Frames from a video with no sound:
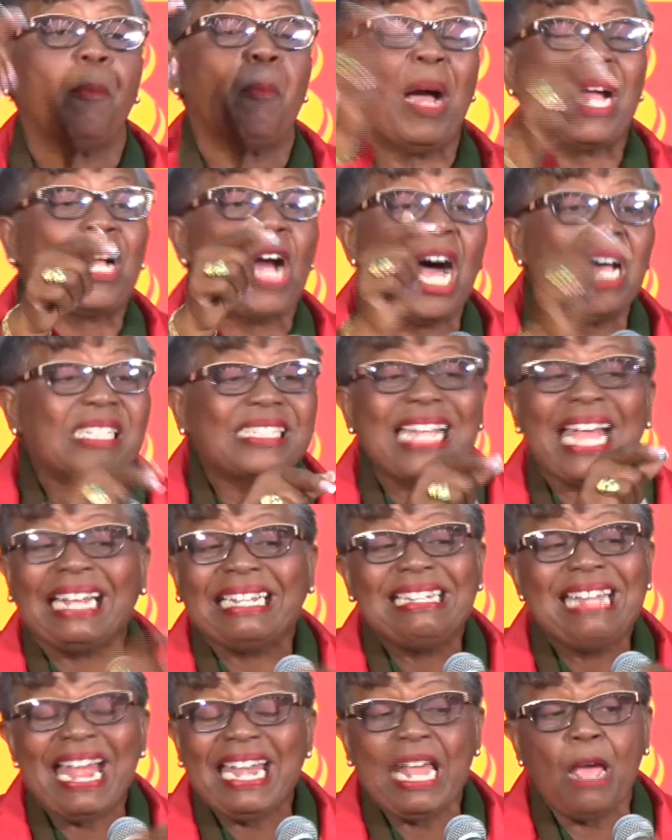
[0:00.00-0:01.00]
because they
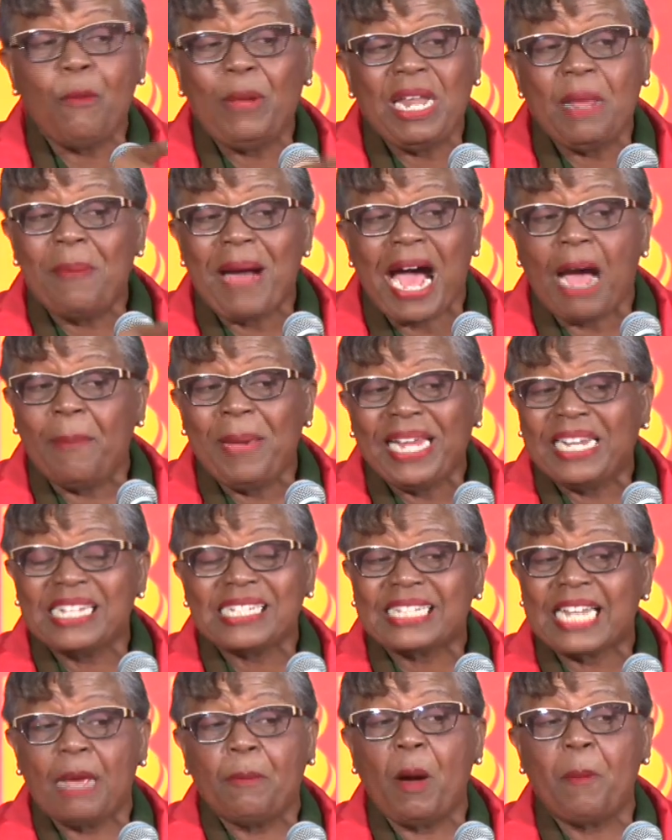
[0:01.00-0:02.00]
did it with the
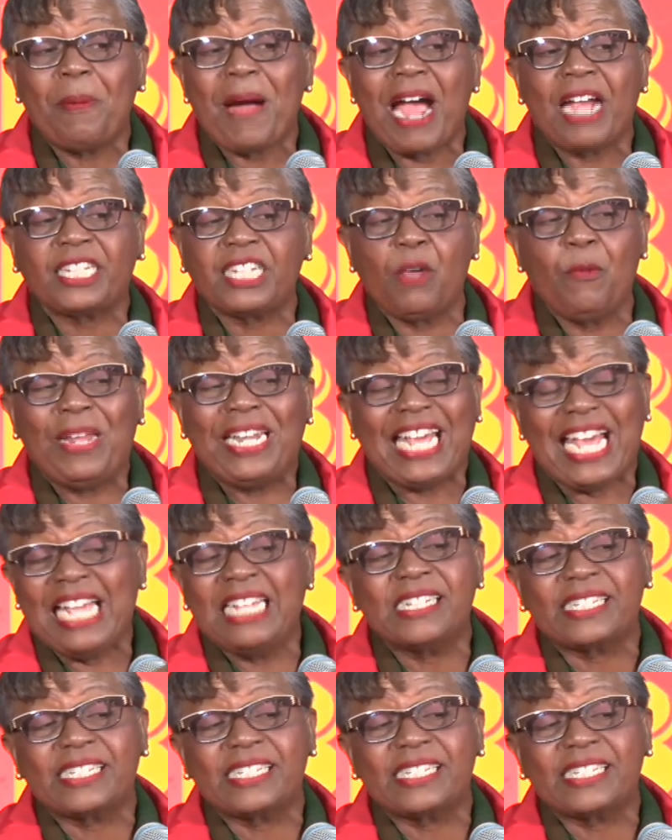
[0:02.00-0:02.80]
Barbados Labour Party with the